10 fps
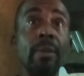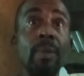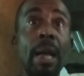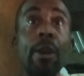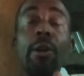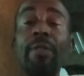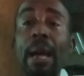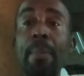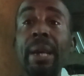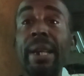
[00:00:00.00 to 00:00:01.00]
I love
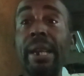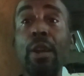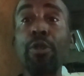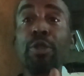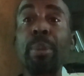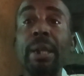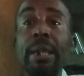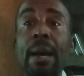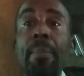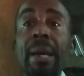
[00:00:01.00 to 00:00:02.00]
that man and I respect
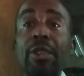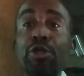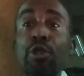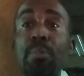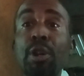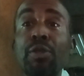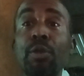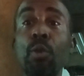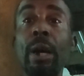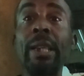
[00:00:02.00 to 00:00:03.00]
that man so much
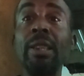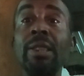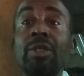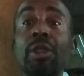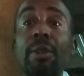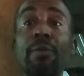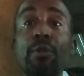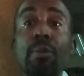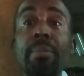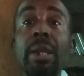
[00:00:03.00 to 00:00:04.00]
for what he has done
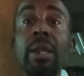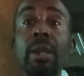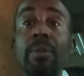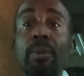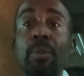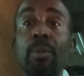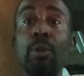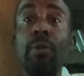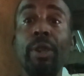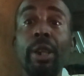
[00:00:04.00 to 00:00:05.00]
for me
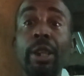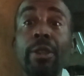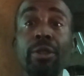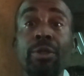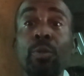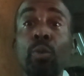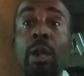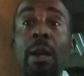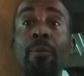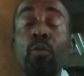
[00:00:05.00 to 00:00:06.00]
over the years of
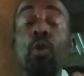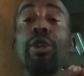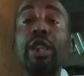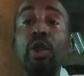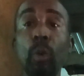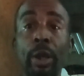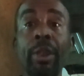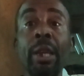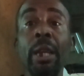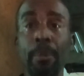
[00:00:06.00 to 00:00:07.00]
working with
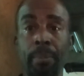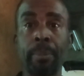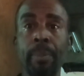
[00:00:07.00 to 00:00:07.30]
him.